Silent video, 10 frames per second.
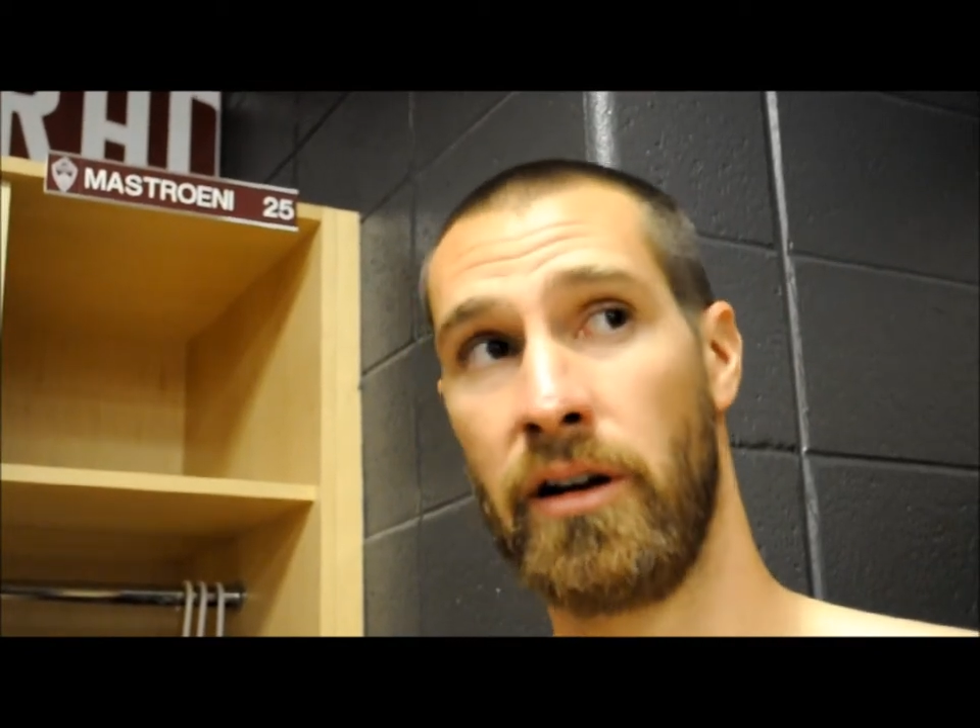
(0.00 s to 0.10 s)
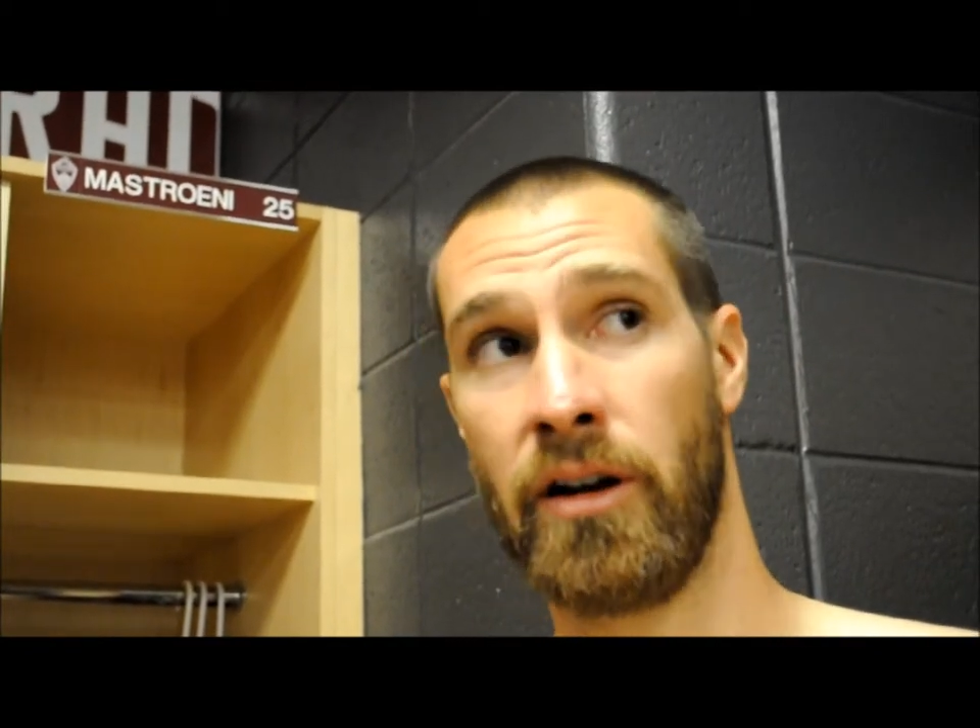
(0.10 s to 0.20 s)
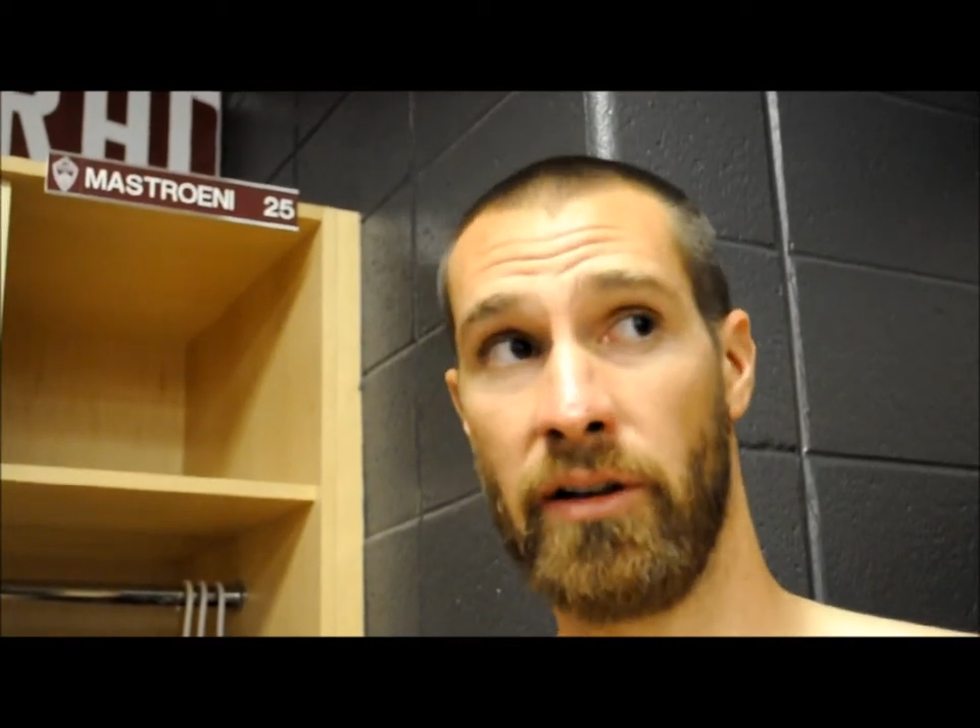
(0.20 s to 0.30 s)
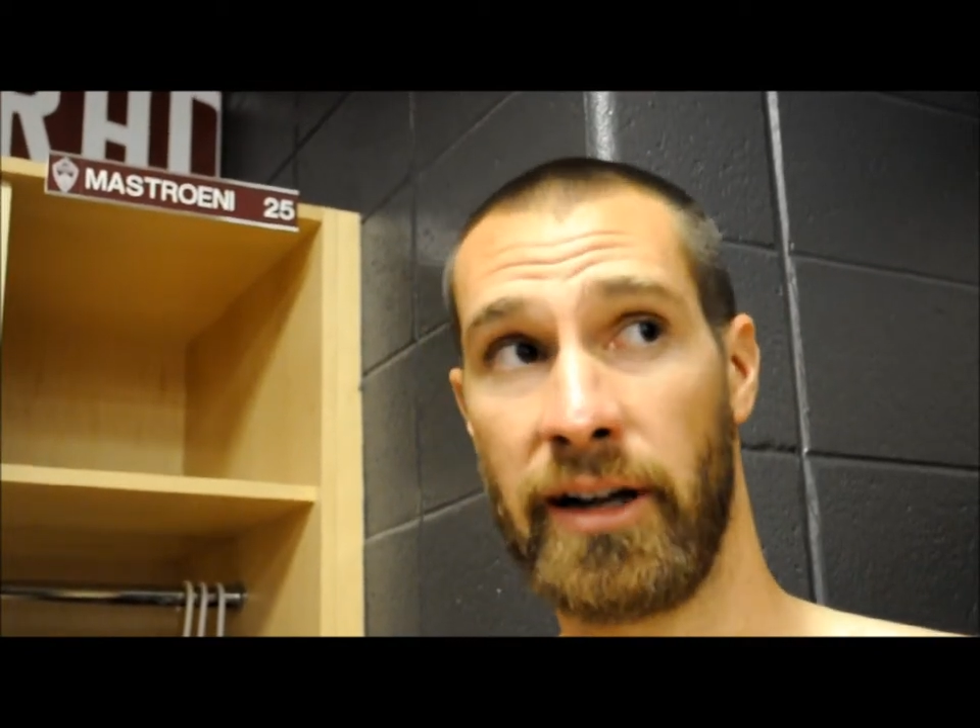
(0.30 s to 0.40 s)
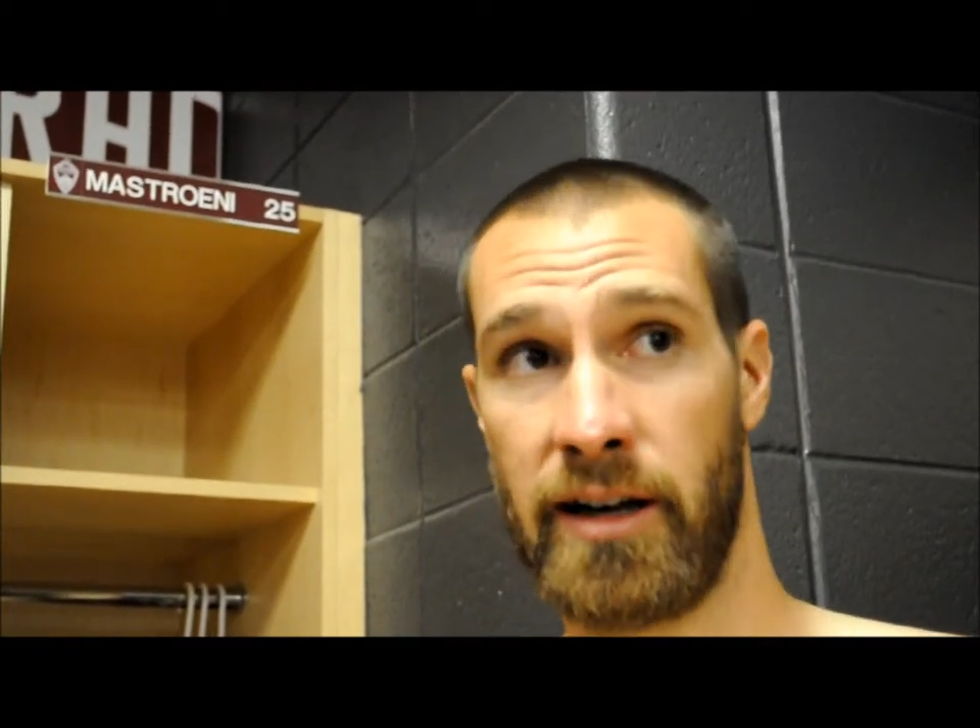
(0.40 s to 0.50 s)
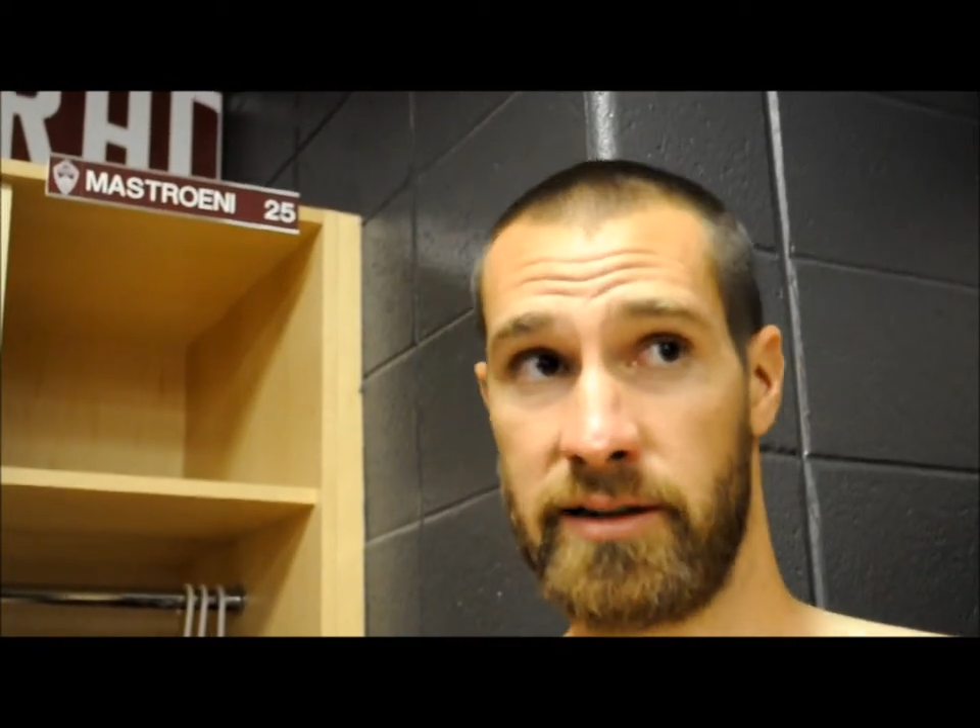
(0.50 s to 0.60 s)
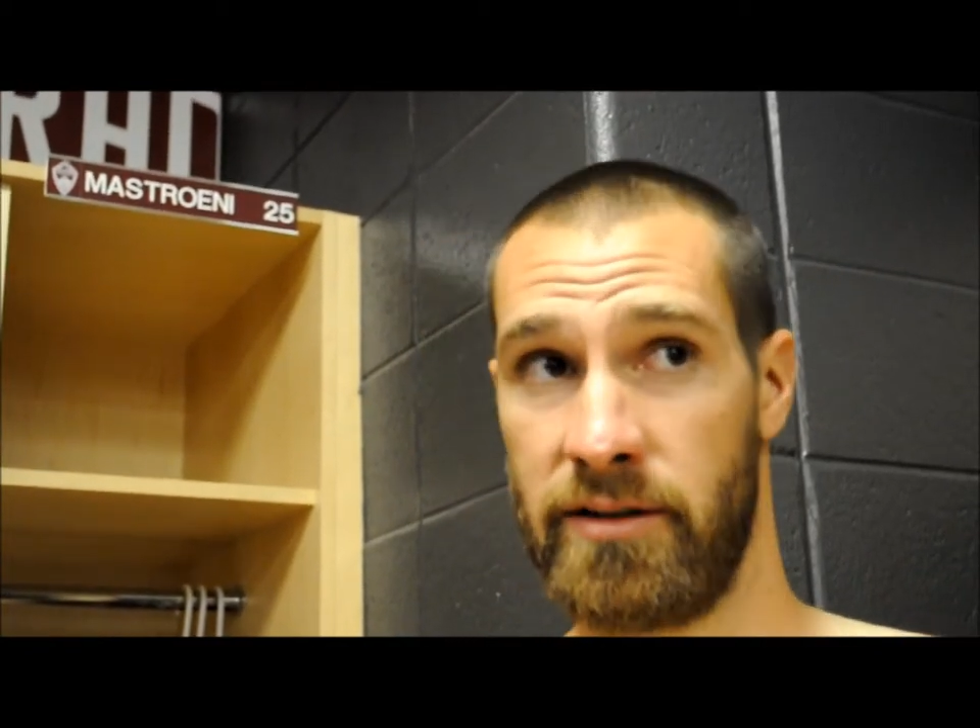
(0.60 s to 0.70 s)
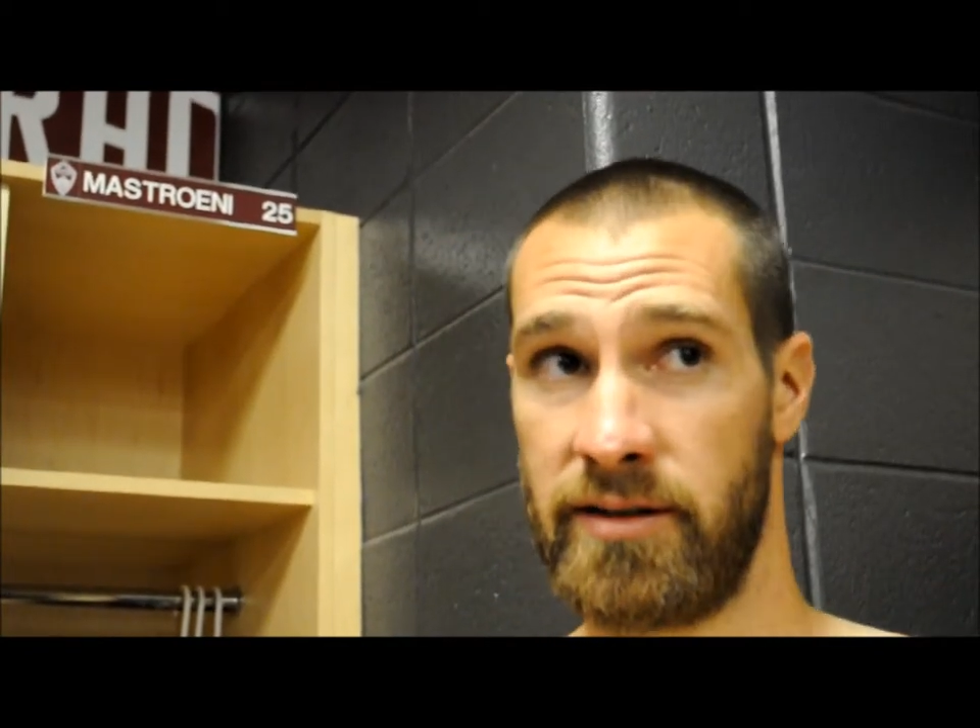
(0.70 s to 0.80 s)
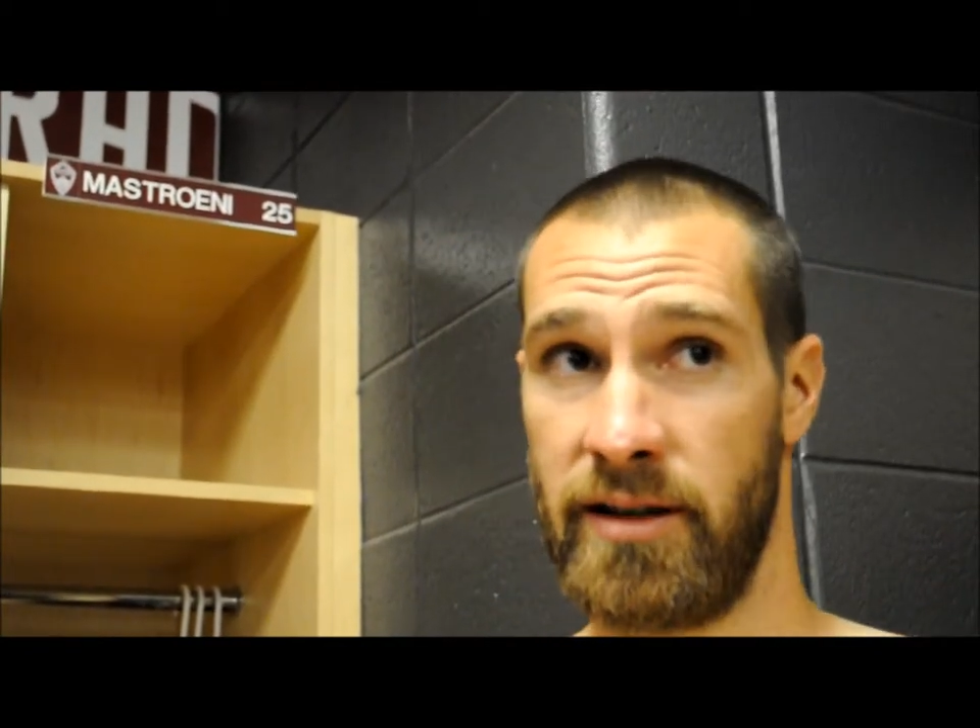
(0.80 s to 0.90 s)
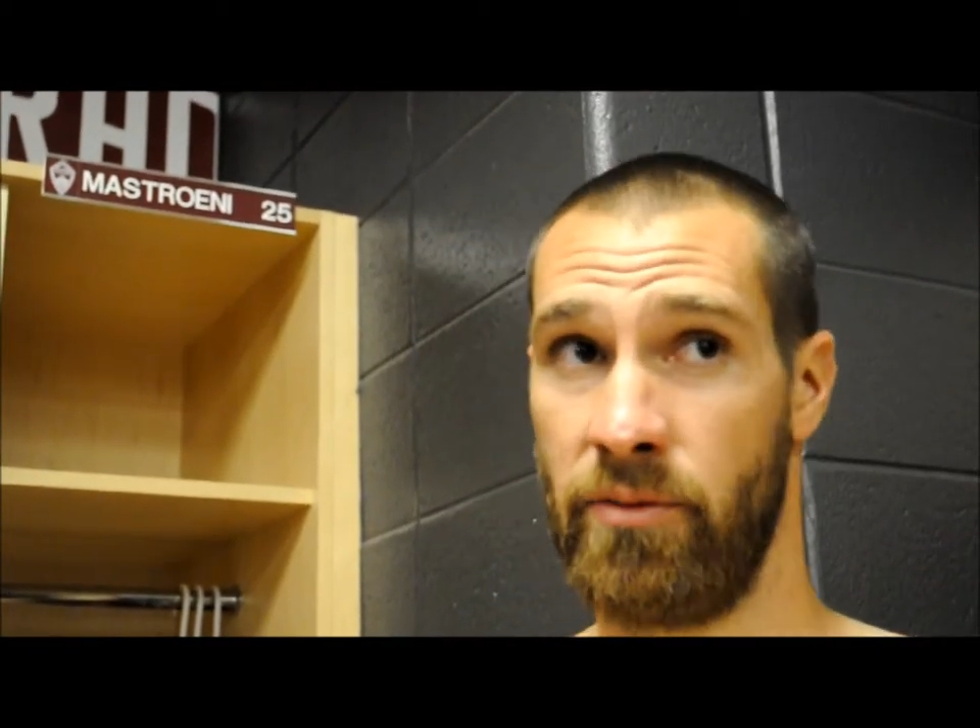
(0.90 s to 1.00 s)
you know, like
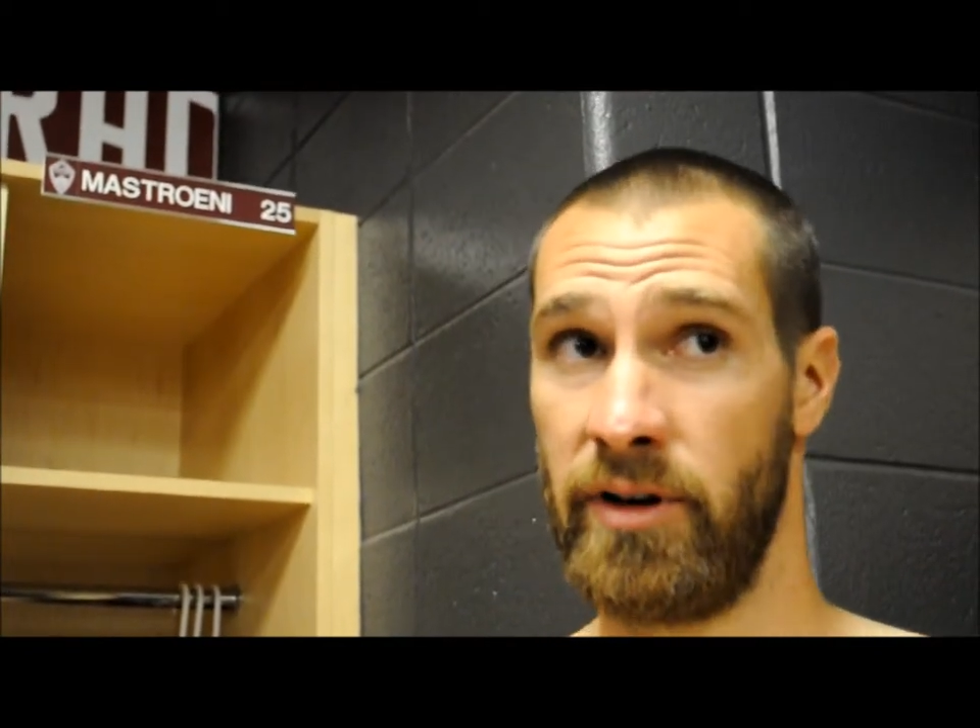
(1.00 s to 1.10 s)
Oscar said,